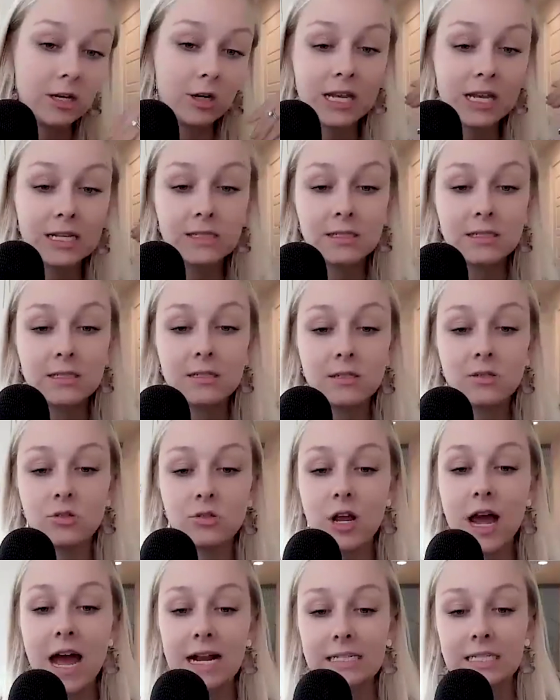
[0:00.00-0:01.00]
or gets
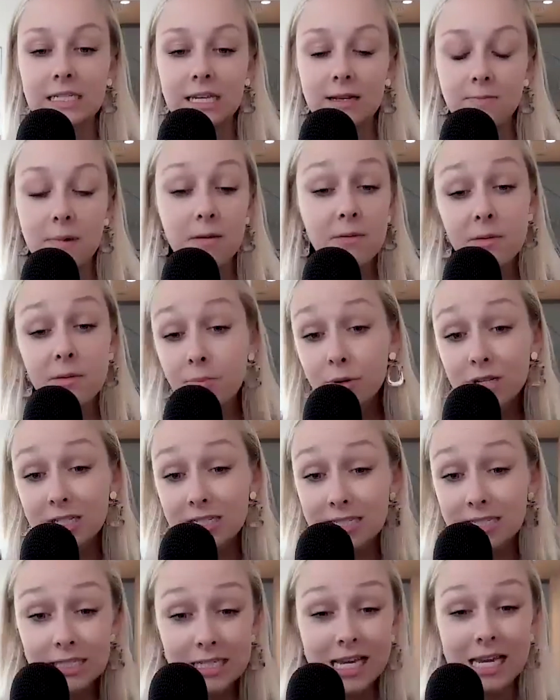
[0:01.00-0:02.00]
distracted, maybe put a
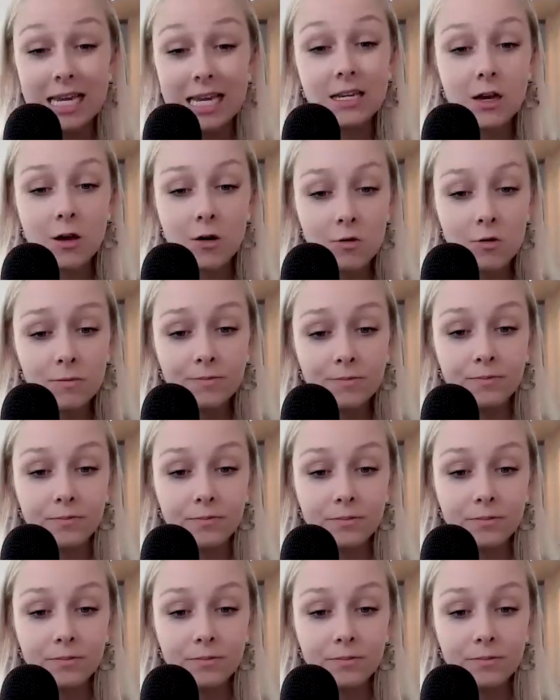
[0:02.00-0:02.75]
sticky note